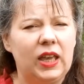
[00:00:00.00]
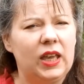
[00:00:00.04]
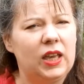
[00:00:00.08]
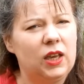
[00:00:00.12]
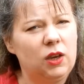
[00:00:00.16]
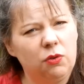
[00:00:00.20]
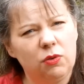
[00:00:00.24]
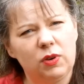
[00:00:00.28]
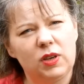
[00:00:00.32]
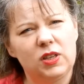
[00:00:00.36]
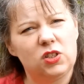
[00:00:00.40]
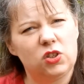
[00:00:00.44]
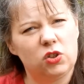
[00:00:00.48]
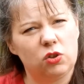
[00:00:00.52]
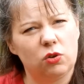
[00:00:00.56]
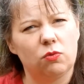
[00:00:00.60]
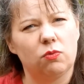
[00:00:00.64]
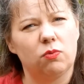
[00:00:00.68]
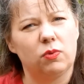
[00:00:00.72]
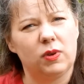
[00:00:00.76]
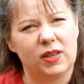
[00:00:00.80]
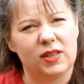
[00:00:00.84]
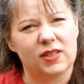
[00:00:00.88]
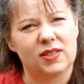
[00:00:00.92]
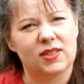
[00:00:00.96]
increase your
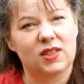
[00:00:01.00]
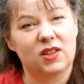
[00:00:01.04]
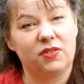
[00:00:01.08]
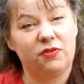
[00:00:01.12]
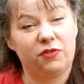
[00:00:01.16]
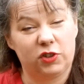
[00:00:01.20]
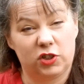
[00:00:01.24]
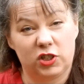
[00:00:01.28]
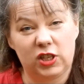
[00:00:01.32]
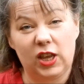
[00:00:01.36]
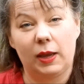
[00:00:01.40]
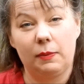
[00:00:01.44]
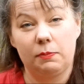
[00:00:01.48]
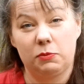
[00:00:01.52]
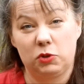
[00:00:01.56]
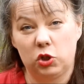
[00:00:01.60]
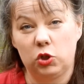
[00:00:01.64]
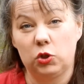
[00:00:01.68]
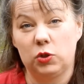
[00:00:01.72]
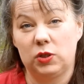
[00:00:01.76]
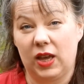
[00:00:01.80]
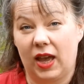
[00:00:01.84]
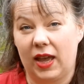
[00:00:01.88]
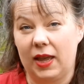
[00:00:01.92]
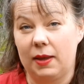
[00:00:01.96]
risk for type
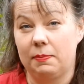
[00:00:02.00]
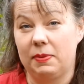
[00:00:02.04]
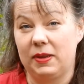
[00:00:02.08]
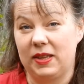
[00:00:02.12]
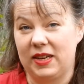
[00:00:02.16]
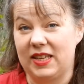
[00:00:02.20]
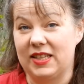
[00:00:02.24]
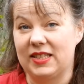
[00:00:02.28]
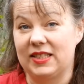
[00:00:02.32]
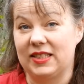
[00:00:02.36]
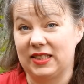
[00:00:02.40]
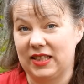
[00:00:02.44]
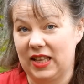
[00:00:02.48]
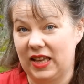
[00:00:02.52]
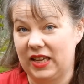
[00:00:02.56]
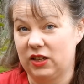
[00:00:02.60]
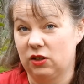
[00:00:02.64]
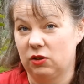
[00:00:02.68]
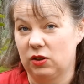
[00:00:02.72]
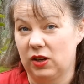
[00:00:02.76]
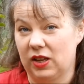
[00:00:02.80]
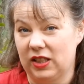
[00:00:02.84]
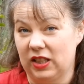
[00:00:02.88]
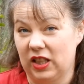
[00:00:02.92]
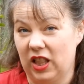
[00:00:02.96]
2 diabetes
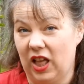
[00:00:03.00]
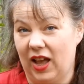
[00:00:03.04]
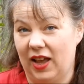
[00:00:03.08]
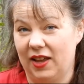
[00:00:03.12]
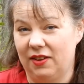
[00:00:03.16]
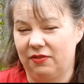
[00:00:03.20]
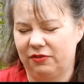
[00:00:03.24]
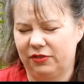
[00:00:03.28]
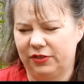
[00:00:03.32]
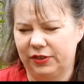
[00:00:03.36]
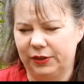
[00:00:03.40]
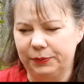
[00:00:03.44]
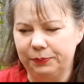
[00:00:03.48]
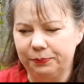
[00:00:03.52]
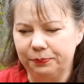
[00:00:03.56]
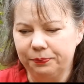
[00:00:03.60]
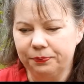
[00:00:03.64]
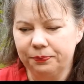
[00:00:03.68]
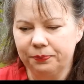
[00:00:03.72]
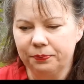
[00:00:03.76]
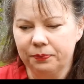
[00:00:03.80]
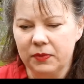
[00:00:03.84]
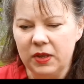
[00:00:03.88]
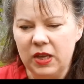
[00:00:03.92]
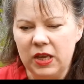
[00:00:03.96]
later in life.
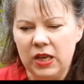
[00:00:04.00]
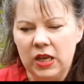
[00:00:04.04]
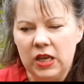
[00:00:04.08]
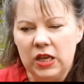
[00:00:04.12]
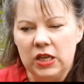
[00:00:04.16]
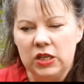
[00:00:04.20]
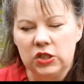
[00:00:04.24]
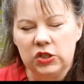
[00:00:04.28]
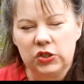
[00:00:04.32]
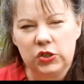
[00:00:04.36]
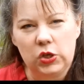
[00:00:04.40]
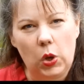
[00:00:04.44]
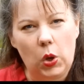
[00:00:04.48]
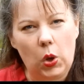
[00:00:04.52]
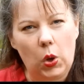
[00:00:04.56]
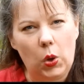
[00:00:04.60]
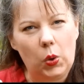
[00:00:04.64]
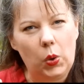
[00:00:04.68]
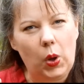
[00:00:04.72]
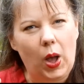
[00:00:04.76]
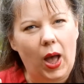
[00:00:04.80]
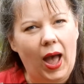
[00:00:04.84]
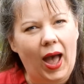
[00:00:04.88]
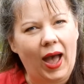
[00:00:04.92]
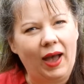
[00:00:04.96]

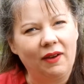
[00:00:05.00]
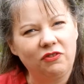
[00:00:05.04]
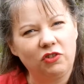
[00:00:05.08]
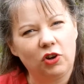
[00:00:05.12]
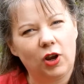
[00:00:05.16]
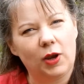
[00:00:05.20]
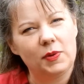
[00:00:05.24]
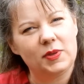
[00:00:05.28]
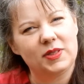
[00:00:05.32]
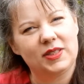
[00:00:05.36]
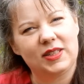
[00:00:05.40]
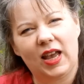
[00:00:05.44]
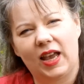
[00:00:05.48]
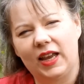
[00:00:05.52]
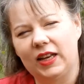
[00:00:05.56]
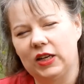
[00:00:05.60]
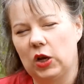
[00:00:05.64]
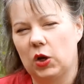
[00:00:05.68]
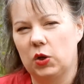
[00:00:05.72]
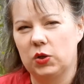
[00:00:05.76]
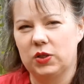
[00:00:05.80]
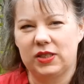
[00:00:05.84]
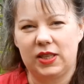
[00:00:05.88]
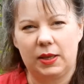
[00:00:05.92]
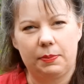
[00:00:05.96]
So after I was
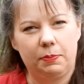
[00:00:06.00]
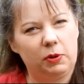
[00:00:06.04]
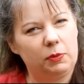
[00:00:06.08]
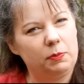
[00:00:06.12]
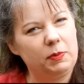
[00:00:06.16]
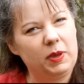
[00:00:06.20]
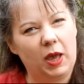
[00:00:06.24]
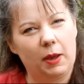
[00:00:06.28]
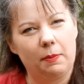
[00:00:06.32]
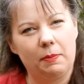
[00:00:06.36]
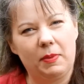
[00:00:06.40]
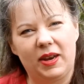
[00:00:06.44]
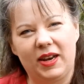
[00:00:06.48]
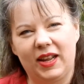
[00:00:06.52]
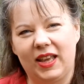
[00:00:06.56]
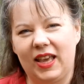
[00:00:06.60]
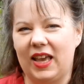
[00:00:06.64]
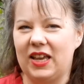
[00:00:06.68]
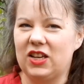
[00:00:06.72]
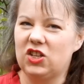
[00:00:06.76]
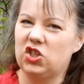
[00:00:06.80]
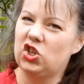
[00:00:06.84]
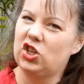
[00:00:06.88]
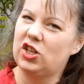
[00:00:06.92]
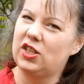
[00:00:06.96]
diagnosed, they put me on
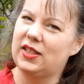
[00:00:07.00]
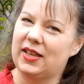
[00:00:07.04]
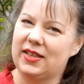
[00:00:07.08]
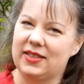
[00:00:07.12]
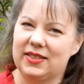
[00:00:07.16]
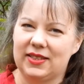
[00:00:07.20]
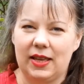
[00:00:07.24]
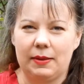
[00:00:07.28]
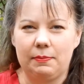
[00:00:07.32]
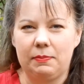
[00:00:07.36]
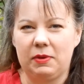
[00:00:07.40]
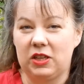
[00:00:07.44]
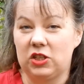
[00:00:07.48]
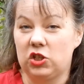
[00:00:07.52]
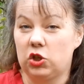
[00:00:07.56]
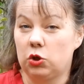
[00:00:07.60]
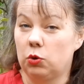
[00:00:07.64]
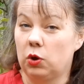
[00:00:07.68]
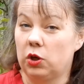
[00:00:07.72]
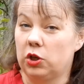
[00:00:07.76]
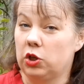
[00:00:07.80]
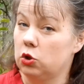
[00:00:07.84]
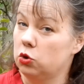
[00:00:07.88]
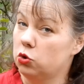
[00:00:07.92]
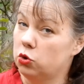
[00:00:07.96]
medication, they sent me
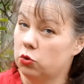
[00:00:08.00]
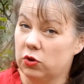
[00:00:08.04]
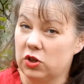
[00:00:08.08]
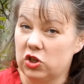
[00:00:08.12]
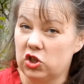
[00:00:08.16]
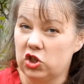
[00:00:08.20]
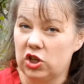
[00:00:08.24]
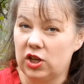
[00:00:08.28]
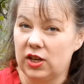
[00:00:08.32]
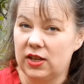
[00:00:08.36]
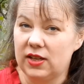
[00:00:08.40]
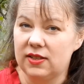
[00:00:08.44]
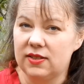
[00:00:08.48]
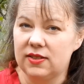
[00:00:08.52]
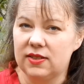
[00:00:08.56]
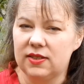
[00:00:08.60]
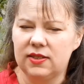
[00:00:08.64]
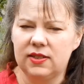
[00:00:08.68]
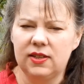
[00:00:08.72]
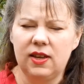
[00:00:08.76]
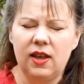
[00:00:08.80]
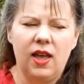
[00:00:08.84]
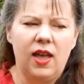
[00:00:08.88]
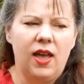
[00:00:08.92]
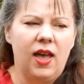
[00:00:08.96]
to a
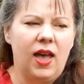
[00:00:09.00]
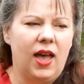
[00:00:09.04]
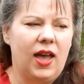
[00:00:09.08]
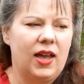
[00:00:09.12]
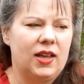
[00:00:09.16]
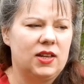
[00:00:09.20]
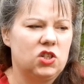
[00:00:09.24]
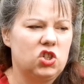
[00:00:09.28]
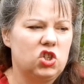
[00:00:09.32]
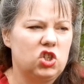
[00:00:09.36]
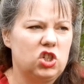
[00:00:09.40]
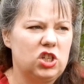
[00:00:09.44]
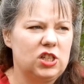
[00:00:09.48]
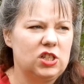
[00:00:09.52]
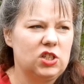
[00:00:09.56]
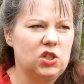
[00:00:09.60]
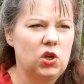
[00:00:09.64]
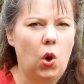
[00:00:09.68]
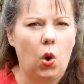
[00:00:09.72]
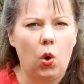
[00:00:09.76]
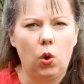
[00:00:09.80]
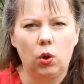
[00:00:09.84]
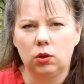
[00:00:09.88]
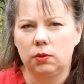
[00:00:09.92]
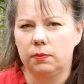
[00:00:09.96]
nutritionist, and she
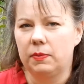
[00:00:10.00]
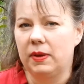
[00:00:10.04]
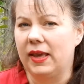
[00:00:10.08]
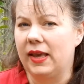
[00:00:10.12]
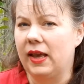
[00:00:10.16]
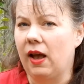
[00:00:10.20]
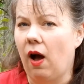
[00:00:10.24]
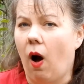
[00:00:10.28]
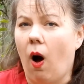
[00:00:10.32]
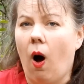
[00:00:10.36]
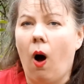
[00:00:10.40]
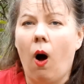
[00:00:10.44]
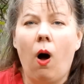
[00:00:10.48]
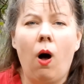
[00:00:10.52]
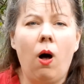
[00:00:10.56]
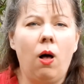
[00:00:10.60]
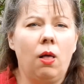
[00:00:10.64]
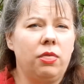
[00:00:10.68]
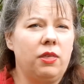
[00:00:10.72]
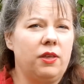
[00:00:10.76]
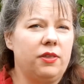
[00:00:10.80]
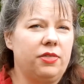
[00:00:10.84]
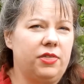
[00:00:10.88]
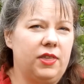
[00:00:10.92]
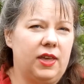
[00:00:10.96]
told me
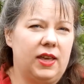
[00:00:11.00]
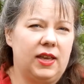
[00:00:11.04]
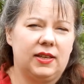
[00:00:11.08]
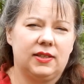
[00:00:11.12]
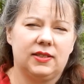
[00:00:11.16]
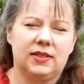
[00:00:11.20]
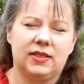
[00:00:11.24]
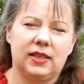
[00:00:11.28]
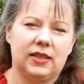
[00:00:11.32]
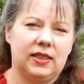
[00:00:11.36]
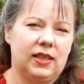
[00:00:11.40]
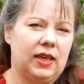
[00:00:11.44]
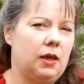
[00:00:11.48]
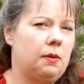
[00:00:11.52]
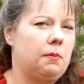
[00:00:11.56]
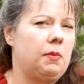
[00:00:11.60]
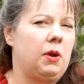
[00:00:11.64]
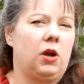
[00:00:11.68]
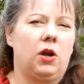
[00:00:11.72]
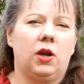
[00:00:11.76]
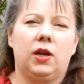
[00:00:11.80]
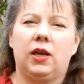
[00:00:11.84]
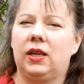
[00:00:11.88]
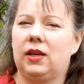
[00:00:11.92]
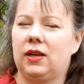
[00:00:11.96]
all the things that the
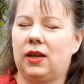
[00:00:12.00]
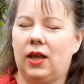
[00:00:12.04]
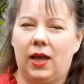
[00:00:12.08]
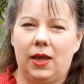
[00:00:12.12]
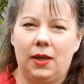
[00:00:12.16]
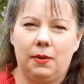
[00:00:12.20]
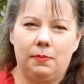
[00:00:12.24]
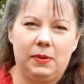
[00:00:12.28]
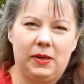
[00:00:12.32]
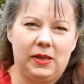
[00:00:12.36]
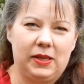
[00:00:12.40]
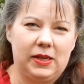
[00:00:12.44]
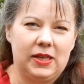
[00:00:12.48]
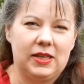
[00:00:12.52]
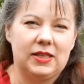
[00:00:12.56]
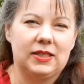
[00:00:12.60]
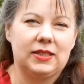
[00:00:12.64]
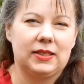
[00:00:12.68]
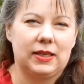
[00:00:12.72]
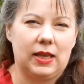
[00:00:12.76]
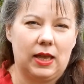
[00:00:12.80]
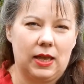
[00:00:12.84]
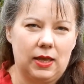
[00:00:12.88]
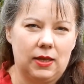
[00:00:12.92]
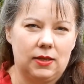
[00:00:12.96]
American Diabetes
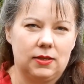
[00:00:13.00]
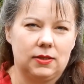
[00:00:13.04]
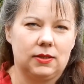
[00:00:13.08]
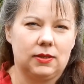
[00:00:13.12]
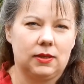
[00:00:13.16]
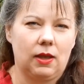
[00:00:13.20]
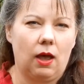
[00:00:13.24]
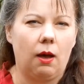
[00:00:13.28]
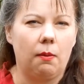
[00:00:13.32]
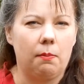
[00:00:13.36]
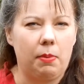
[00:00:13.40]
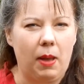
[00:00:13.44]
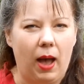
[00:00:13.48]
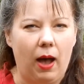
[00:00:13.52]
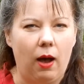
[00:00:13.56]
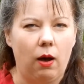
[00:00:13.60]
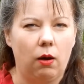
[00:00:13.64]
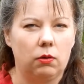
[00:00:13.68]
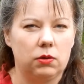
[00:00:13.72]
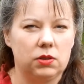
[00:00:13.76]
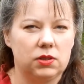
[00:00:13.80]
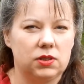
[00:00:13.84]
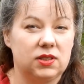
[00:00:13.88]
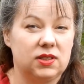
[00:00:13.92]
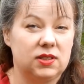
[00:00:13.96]
says
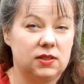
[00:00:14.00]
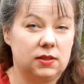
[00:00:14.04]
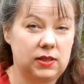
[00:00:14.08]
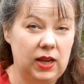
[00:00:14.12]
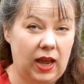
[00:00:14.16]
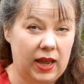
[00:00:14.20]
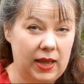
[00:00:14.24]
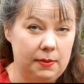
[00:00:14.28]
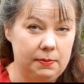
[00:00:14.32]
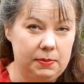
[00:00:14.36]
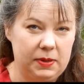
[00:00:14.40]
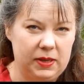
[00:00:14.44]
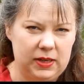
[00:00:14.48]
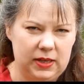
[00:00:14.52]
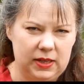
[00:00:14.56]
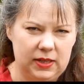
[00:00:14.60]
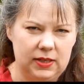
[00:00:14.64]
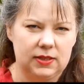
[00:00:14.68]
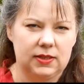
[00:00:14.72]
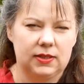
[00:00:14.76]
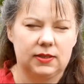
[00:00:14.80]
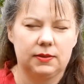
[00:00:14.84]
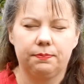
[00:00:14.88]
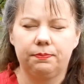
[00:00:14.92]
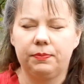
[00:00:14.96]
about
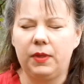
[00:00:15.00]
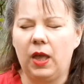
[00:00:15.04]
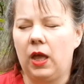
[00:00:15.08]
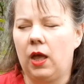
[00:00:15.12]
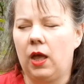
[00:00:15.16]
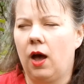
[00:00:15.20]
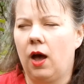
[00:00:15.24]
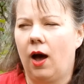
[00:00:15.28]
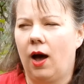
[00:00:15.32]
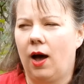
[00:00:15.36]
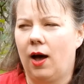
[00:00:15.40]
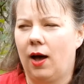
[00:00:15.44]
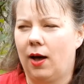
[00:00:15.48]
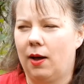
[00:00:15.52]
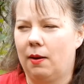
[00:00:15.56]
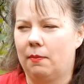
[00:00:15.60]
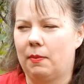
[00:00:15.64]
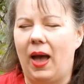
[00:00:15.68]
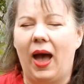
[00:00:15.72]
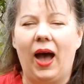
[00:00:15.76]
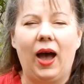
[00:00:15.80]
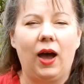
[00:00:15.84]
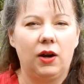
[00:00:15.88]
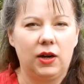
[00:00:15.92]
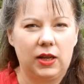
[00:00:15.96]
diabetes,
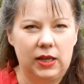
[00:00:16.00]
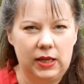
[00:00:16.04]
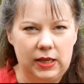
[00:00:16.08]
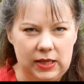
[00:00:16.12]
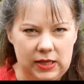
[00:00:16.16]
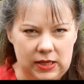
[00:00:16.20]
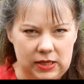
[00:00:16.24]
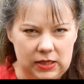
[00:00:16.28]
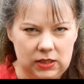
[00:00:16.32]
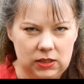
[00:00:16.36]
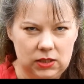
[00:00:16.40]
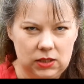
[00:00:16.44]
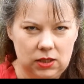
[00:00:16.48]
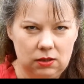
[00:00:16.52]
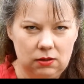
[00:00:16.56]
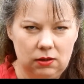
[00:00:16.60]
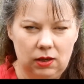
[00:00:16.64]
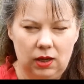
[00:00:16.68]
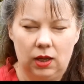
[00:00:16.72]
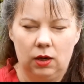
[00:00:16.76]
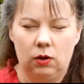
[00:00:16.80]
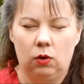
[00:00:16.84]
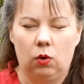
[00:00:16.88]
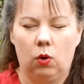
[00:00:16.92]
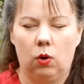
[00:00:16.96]
how to eat
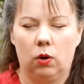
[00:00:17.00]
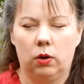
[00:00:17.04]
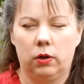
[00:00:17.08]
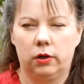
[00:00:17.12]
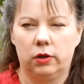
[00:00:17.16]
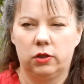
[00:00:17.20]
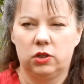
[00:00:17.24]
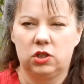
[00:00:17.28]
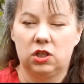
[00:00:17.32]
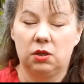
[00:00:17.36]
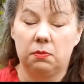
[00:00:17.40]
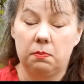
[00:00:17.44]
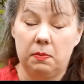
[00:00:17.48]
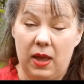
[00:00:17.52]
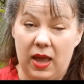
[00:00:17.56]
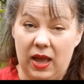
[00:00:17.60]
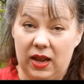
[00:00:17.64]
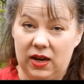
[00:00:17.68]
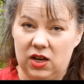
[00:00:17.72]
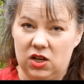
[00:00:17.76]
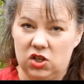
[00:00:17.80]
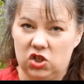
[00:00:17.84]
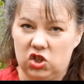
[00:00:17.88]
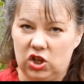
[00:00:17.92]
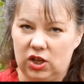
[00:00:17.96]
in order to
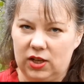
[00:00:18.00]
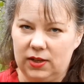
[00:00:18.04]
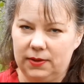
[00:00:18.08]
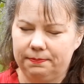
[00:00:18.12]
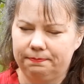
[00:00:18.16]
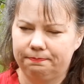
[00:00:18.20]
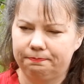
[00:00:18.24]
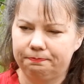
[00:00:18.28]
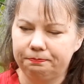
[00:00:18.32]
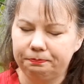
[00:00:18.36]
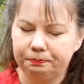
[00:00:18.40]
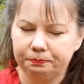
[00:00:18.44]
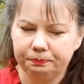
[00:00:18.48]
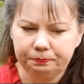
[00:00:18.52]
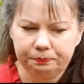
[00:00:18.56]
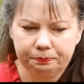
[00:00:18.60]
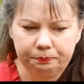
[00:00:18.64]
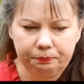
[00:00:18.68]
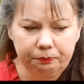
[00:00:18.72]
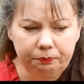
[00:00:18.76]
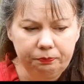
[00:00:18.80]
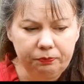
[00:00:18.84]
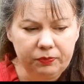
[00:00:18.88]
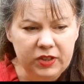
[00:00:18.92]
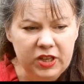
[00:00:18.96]
manage it.
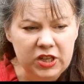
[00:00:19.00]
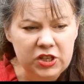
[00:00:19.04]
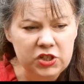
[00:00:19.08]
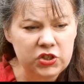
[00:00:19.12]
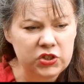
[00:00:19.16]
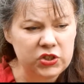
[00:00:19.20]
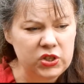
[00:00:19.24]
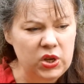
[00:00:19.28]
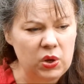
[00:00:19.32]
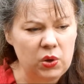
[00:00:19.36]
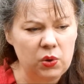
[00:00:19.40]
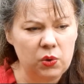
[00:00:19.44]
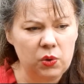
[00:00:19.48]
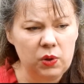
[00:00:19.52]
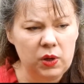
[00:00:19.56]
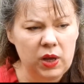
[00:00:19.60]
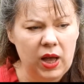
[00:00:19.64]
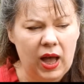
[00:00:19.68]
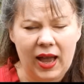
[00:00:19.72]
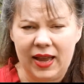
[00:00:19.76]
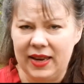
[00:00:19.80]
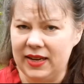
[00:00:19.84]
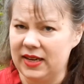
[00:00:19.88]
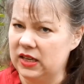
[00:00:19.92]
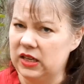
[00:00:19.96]
So
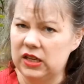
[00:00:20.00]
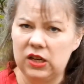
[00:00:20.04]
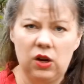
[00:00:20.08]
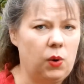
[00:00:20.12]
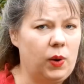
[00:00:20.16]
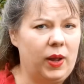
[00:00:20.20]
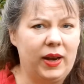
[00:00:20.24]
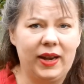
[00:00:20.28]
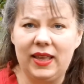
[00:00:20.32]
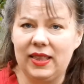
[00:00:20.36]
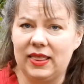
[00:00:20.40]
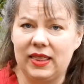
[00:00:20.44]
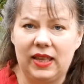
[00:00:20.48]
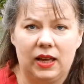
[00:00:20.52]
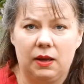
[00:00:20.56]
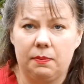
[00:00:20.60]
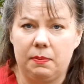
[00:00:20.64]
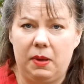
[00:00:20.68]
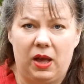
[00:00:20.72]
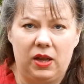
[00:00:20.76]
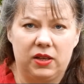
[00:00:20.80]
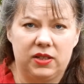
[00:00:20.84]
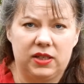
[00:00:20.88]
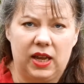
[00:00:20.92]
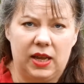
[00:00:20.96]
I didn't know anything
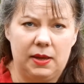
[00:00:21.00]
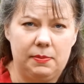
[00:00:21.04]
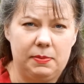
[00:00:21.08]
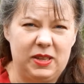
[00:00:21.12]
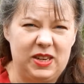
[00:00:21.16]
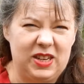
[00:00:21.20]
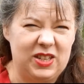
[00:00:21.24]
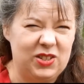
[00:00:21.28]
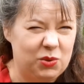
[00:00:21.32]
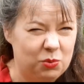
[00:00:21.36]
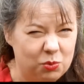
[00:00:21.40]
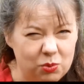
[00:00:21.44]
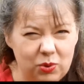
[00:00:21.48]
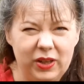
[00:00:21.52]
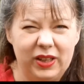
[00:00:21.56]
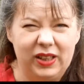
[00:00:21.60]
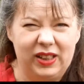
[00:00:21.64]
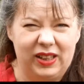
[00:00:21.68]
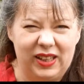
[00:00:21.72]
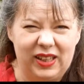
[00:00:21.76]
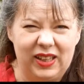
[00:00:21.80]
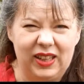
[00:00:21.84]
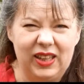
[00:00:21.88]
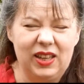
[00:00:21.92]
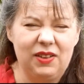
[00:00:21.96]
about diabetes,
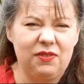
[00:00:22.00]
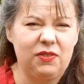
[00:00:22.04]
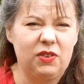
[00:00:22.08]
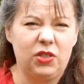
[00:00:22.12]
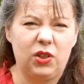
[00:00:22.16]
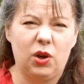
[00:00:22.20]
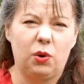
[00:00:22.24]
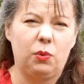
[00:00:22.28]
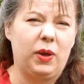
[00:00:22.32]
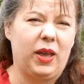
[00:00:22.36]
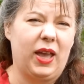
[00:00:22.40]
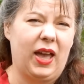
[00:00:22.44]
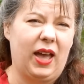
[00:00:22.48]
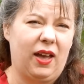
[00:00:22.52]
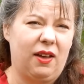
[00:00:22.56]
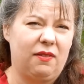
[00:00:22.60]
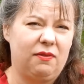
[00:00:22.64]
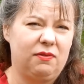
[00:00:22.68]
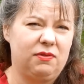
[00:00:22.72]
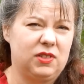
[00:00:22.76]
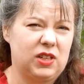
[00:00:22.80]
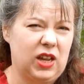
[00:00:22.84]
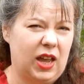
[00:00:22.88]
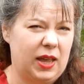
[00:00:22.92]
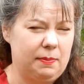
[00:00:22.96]
really, even though we have
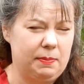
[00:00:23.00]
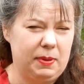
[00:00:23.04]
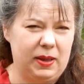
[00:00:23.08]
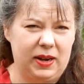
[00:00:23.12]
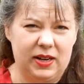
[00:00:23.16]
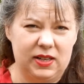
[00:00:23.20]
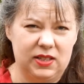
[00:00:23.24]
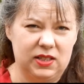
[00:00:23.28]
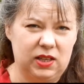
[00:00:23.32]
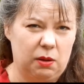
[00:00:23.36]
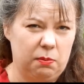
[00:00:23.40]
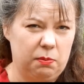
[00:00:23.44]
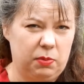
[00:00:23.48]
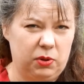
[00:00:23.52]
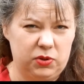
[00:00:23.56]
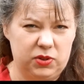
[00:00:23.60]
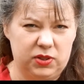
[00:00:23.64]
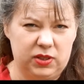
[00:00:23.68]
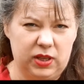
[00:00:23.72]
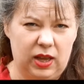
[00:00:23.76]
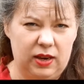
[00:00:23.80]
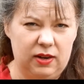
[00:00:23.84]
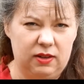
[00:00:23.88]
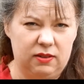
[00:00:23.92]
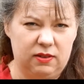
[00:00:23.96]
diabetics on both
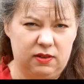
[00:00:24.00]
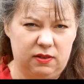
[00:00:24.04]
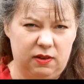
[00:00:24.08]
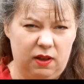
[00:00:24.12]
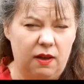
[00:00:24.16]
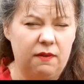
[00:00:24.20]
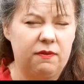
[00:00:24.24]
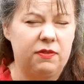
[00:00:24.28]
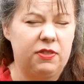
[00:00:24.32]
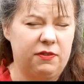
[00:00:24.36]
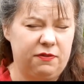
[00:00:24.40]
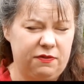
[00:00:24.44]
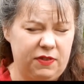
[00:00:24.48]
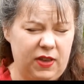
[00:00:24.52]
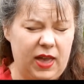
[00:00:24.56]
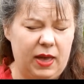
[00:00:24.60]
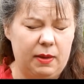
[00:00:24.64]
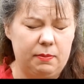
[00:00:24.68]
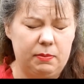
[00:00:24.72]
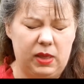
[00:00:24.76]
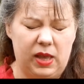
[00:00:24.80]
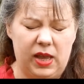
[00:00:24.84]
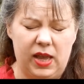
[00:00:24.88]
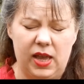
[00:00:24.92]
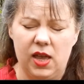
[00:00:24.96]
sides of the
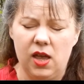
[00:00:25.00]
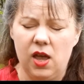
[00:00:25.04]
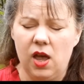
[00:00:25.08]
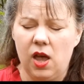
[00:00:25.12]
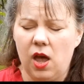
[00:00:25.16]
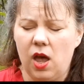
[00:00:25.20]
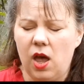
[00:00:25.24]
family.